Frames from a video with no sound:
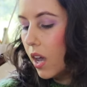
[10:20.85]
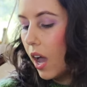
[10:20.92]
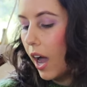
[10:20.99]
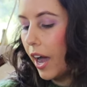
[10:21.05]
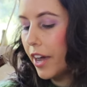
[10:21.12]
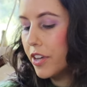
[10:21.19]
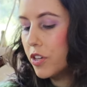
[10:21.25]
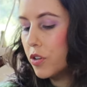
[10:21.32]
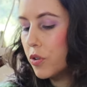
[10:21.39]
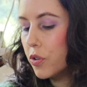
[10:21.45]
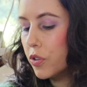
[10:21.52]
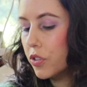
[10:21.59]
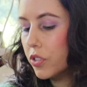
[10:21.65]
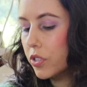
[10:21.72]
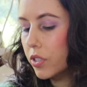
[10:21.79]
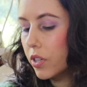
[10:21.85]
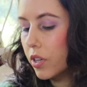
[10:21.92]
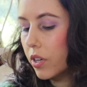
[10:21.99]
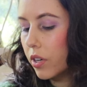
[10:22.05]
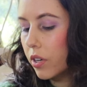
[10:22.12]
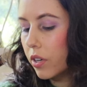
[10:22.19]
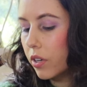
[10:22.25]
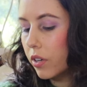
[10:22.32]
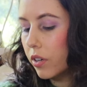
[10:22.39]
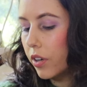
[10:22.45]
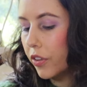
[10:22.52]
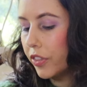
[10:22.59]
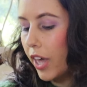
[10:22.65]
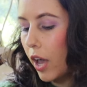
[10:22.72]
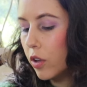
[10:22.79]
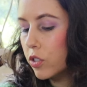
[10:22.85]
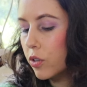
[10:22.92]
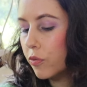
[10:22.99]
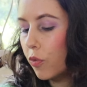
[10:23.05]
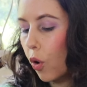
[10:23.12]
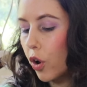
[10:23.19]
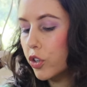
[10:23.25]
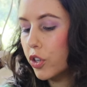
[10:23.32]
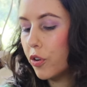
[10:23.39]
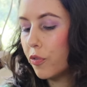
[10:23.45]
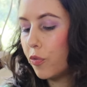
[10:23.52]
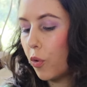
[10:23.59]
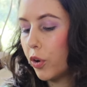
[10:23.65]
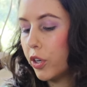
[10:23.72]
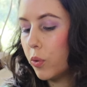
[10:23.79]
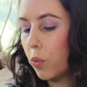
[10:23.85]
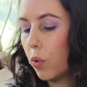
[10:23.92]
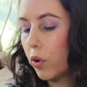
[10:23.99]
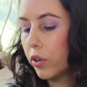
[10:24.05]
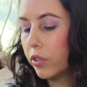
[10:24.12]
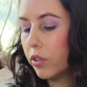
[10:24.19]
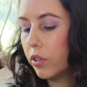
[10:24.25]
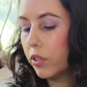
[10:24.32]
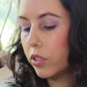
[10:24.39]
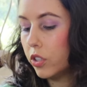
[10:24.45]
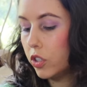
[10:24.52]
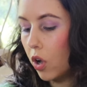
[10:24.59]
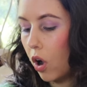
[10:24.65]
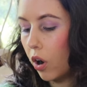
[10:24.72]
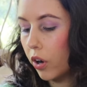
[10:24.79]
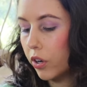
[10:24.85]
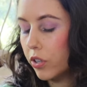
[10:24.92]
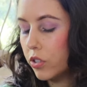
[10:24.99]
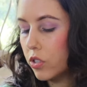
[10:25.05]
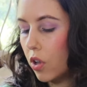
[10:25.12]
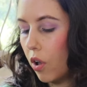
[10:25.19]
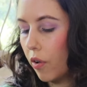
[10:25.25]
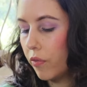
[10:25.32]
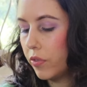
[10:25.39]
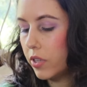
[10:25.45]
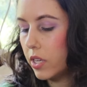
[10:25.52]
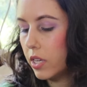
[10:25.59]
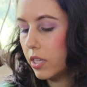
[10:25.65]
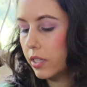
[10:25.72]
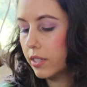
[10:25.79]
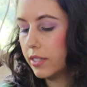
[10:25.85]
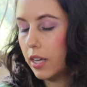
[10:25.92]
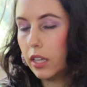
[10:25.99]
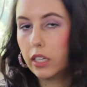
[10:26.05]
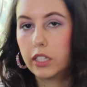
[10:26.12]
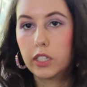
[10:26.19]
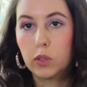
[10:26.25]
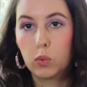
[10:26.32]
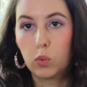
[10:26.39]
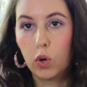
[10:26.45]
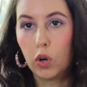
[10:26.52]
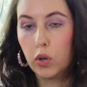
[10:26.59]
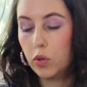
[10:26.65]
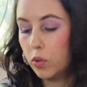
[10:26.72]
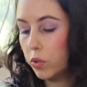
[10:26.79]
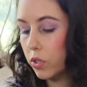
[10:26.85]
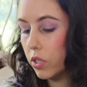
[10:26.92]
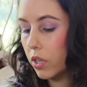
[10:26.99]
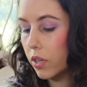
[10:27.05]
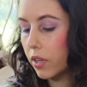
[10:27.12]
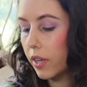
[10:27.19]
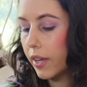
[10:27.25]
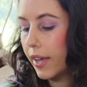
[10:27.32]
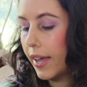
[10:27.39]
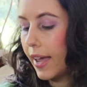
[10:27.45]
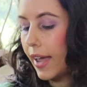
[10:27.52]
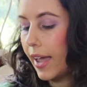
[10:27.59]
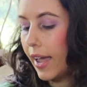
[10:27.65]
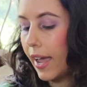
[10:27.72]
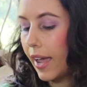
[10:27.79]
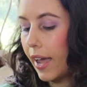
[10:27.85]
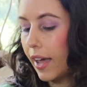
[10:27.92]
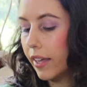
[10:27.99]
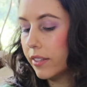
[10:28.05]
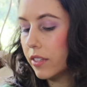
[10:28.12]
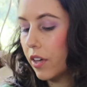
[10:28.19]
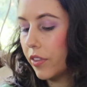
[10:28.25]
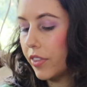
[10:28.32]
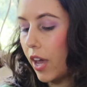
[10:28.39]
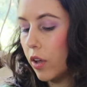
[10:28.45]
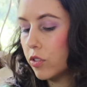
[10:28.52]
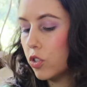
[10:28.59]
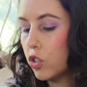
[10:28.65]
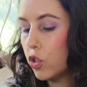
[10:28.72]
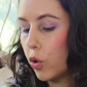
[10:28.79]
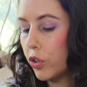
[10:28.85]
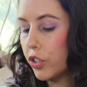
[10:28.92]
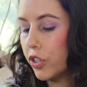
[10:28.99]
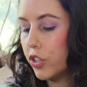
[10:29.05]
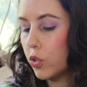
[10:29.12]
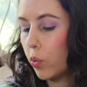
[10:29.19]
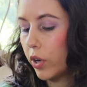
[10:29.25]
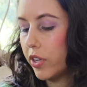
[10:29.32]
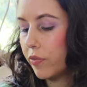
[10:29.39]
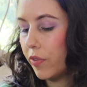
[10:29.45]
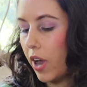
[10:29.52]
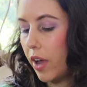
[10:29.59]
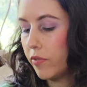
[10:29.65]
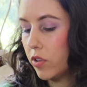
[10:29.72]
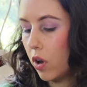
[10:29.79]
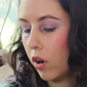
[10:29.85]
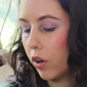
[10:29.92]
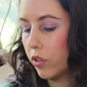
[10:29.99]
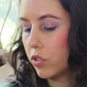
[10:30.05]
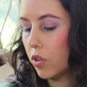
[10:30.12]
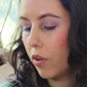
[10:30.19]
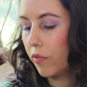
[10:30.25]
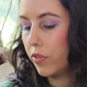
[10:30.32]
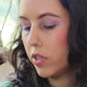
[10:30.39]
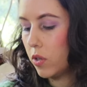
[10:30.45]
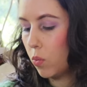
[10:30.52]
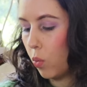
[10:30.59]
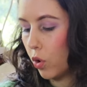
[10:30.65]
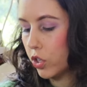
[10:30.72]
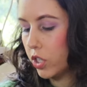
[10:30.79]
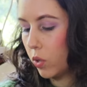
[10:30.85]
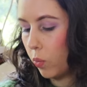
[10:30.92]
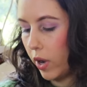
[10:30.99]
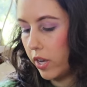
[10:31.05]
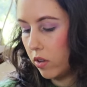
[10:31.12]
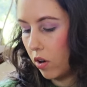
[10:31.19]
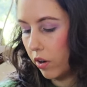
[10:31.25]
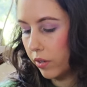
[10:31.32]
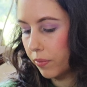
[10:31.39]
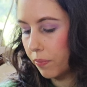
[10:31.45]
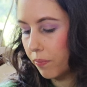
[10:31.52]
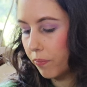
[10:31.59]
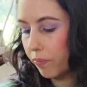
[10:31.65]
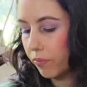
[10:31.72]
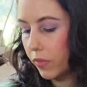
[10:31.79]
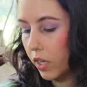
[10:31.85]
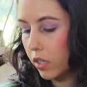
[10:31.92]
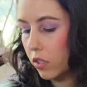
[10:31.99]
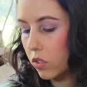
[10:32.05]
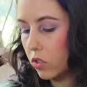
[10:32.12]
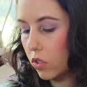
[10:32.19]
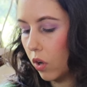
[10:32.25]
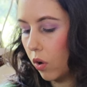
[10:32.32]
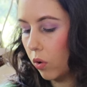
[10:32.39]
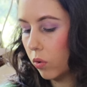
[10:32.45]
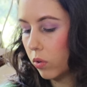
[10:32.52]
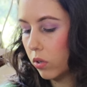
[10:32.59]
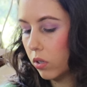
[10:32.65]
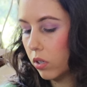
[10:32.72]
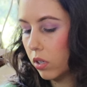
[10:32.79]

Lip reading: I used 1,441 yards of the delicate rose and 1,225 yards of the worsted weight yarn. So